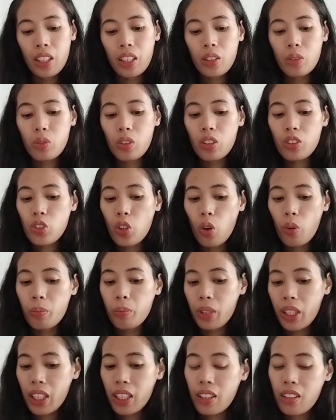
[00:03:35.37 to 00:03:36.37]
it will show
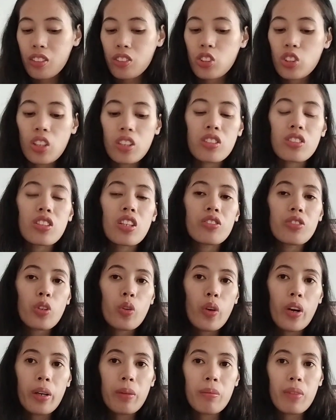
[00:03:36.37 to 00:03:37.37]
me the general
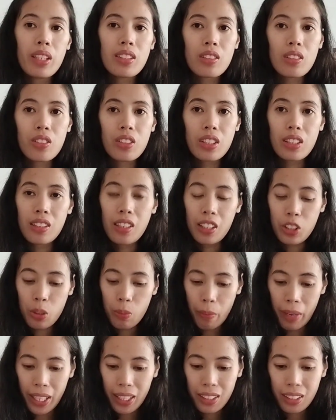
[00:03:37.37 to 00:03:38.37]
requirements or
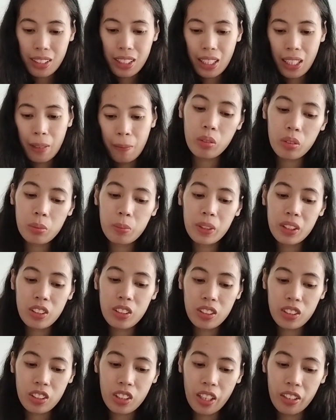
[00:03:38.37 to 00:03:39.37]
attachment. I will be
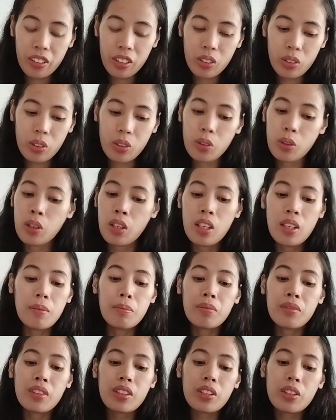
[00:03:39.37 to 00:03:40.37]
just sharing to you
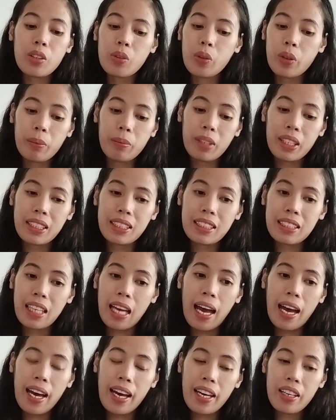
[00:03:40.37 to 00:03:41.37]
the requirements
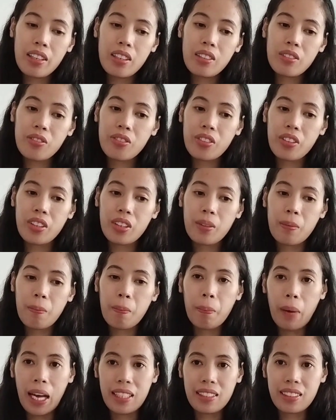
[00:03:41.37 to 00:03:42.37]
I've
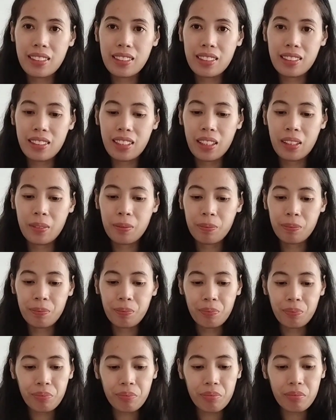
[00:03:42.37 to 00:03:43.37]
passed.
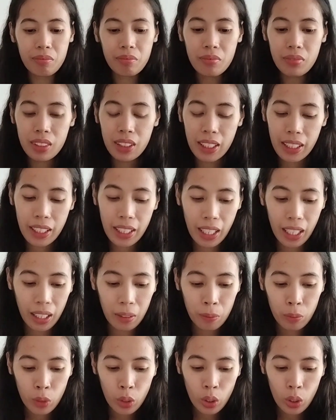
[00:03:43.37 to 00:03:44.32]
Yeah.